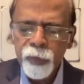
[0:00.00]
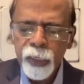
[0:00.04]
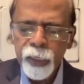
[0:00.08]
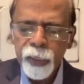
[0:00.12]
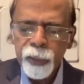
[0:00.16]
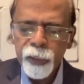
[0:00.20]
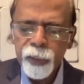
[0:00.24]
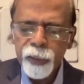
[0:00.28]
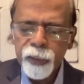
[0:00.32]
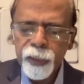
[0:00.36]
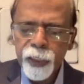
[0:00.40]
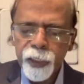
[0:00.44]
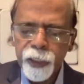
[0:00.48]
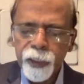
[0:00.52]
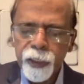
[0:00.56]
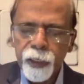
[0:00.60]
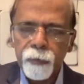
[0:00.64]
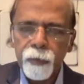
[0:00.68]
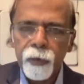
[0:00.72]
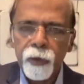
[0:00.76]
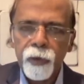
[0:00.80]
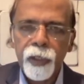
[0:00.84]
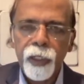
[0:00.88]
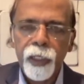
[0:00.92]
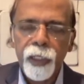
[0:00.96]
This is a little
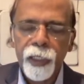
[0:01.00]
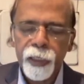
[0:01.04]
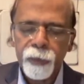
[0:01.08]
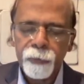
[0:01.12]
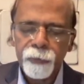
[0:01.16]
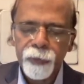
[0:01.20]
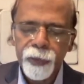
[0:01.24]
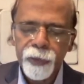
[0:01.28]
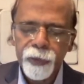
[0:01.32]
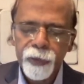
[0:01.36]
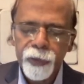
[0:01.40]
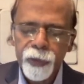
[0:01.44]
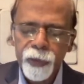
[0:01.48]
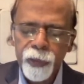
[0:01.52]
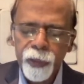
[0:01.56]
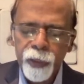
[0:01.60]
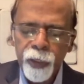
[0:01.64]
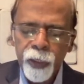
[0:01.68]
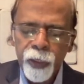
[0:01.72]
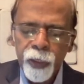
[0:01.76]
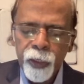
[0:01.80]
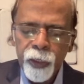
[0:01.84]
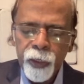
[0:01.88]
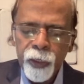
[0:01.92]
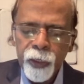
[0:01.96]
more clear picture.
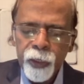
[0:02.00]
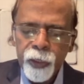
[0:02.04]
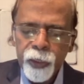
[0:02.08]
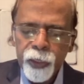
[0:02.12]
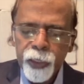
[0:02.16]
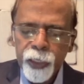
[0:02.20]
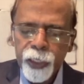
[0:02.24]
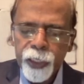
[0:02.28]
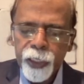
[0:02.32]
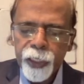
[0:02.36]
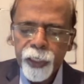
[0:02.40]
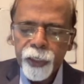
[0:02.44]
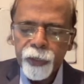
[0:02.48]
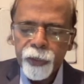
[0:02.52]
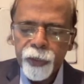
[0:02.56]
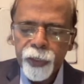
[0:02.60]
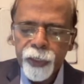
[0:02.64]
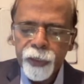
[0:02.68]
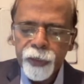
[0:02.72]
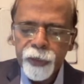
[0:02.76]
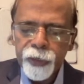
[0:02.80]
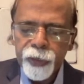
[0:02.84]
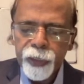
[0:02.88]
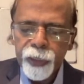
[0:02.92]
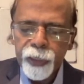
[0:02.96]
Again, you
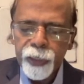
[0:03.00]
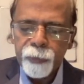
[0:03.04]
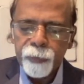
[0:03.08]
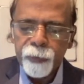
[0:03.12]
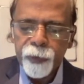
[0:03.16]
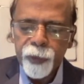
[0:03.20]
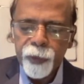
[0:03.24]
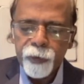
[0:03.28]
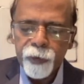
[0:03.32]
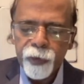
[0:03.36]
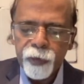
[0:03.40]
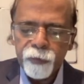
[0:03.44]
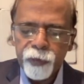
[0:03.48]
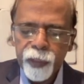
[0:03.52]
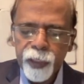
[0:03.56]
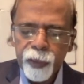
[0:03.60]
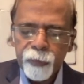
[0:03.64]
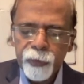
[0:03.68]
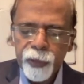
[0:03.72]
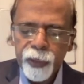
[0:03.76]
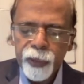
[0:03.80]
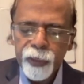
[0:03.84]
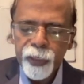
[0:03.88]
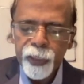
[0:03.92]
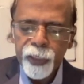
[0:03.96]
can see the
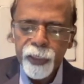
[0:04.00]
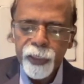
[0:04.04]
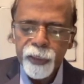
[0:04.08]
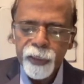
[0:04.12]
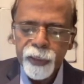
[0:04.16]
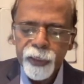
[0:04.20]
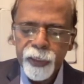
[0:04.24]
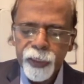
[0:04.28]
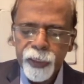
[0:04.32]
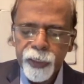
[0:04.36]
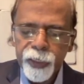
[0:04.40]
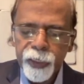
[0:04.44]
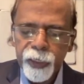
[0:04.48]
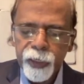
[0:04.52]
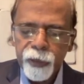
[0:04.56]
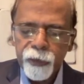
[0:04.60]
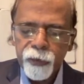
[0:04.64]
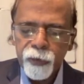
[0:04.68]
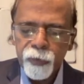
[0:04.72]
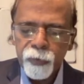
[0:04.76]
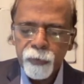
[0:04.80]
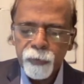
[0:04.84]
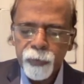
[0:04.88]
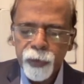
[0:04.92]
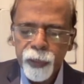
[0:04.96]
fibers are descending
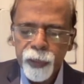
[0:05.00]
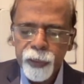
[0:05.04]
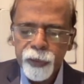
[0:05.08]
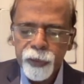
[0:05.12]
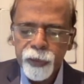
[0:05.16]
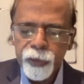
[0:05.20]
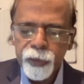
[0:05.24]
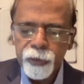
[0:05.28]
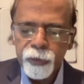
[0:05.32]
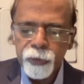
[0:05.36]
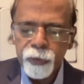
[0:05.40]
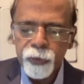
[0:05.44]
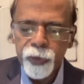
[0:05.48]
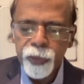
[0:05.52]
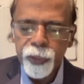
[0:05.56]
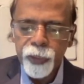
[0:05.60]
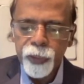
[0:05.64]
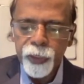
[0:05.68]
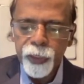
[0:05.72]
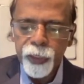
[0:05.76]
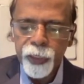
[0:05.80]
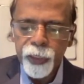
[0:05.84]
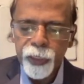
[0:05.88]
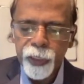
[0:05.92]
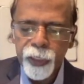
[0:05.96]
down, passing through the
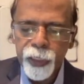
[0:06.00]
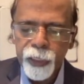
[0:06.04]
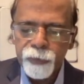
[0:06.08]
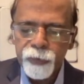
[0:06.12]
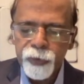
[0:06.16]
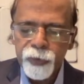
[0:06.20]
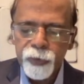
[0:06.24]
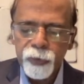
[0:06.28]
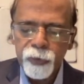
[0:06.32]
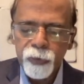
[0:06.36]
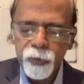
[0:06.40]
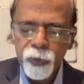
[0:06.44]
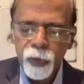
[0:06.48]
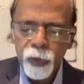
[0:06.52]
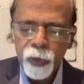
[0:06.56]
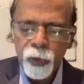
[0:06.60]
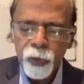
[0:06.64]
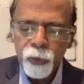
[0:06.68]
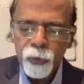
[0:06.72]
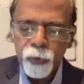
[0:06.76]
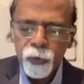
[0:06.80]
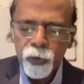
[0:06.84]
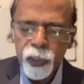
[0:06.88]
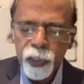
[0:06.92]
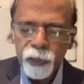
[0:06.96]
internal capsule.
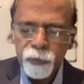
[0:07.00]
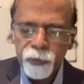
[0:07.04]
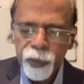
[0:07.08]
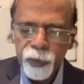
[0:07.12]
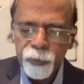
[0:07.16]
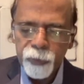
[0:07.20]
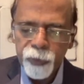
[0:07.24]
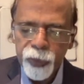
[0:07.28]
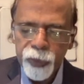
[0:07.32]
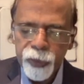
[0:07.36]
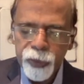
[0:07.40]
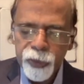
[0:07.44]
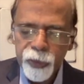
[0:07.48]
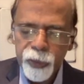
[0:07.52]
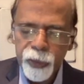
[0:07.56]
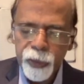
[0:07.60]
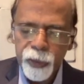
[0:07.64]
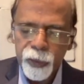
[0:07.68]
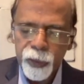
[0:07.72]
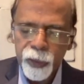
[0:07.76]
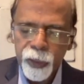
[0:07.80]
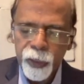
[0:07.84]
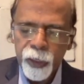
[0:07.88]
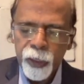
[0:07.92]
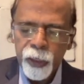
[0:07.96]
All the fibers
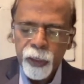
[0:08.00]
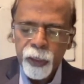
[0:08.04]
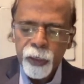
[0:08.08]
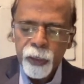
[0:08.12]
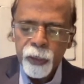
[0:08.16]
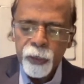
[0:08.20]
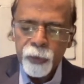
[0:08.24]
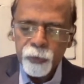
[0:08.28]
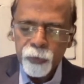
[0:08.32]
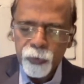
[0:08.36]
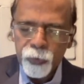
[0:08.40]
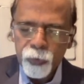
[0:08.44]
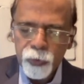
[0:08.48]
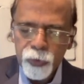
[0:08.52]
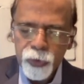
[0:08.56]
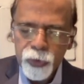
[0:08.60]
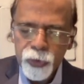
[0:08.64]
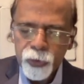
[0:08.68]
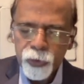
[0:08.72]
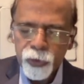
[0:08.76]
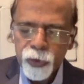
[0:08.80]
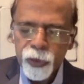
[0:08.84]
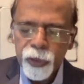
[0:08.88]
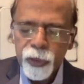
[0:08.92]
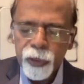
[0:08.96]
are close
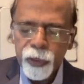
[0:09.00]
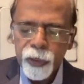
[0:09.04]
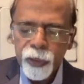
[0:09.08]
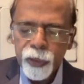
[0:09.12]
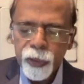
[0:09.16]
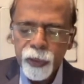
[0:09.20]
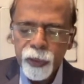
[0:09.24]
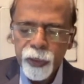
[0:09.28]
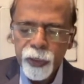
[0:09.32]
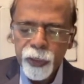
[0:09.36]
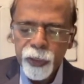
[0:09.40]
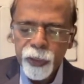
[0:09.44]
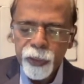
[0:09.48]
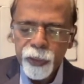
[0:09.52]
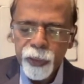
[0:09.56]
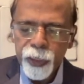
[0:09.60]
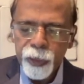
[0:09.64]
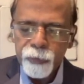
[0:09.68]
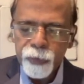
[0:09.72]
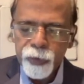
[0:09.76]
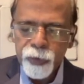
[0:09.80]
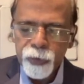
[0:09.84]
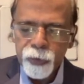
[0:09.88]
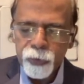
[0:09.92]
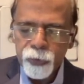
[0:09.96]
together. Then it
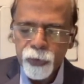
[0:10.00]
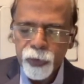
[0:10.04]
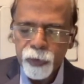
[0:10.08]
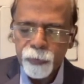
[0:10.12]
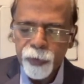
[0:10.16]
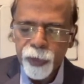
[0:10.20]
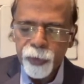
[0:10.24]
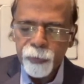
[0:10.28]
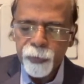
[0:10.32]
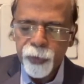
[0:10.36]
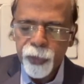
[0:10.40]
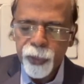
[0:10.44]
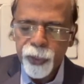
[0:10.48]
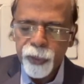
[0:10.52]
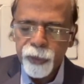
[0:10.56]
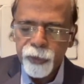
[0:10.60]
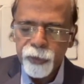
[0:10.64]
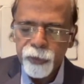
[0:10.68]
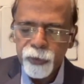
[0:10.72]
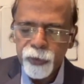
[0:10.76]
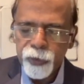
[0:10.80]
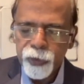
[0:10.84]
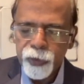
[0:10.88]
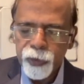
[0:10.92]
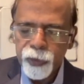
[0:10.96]
comes through the midbrain.
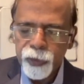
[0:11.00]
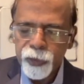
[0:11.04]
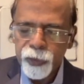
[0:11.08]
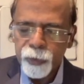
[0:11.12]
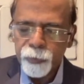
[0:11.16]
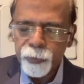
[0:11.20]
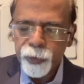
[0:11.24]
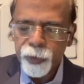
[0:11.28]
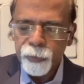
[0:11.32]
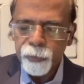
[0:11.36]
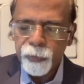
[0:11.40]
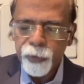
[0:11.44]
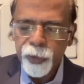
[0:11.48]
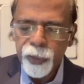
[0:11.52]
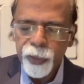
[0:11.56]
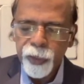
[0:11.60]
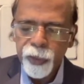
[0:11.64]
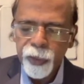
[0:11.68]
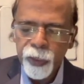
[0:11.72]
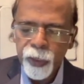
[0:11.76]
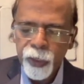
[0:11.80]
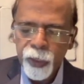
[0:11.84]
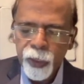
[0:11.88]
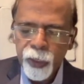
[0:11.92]
So this is the midbrain.